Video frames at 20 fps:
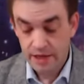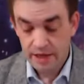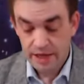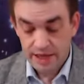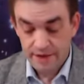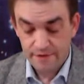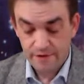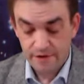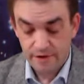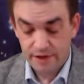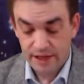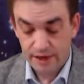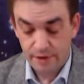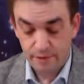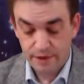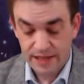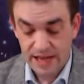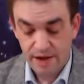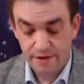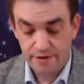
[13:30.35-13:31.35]
Even like
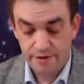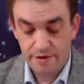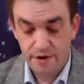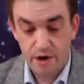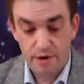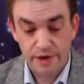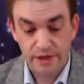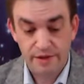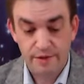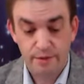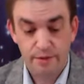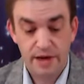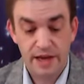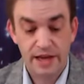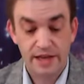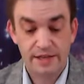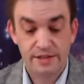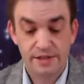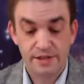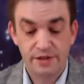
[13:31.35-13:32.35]
without knowing the
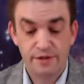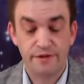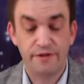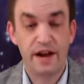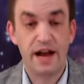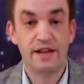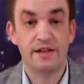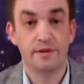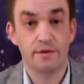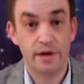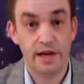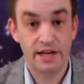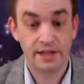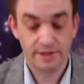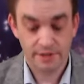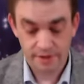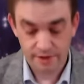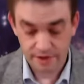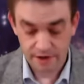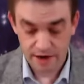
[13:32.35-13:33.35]
ways, you find the
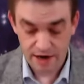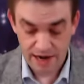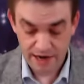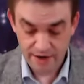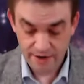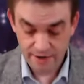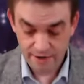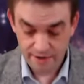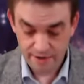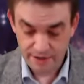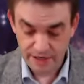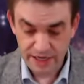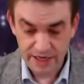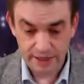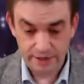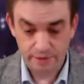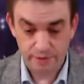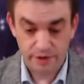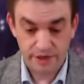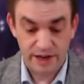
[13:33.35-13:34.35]
ways, all right?
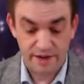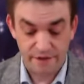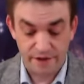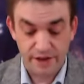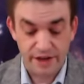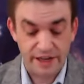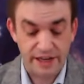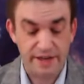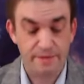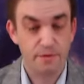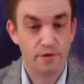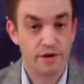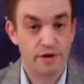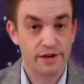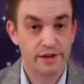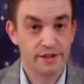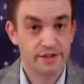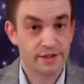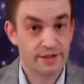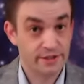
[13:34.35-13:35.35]
Neat. We're definitely gonna get more
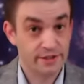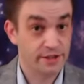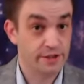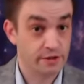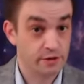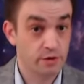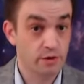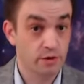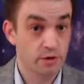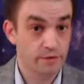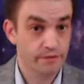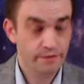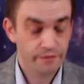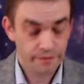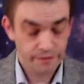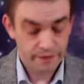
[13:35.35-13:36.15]
into this because this is cool.